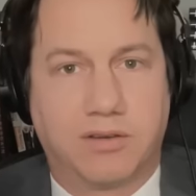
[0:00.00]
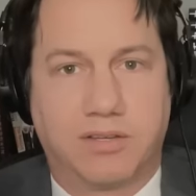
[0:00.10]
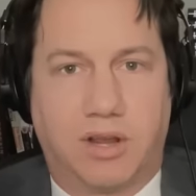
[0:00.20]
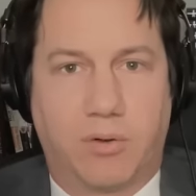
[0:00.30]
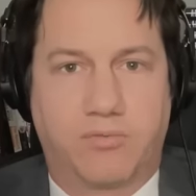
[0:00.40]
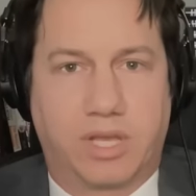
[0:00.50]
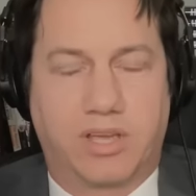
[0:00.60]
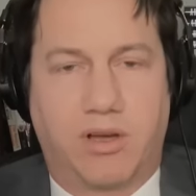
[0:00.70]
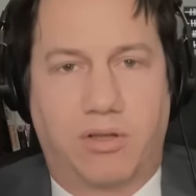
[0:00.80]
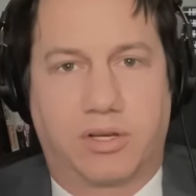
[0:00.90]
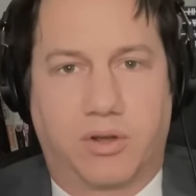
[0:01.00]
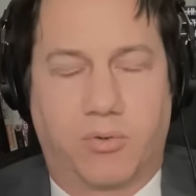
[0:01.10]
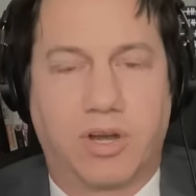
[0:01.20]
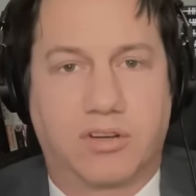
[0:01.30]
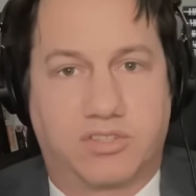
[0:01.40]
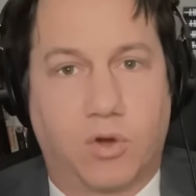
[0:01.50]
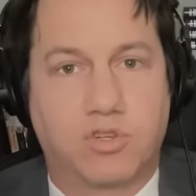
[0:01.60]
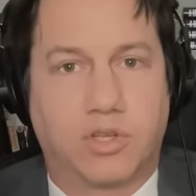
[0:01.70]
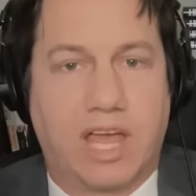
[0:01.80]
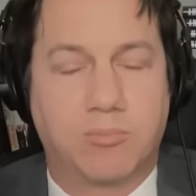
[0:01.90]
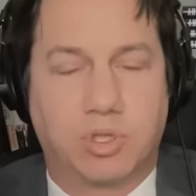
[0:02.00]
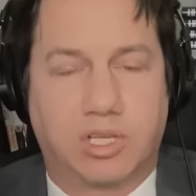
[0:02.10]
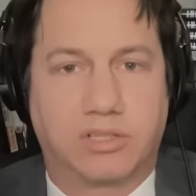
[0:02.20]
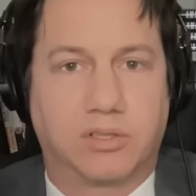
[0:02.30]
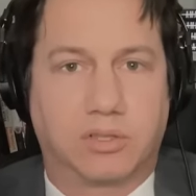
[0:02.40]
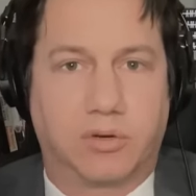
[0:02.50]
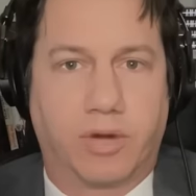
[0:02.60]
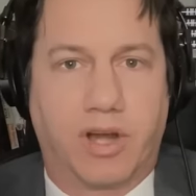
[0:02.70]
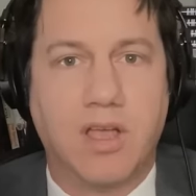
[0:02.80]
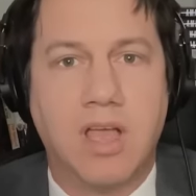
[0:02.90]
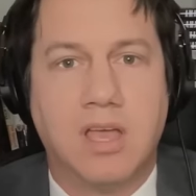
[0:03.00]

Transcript: you know, if we can call it a career, social and political career.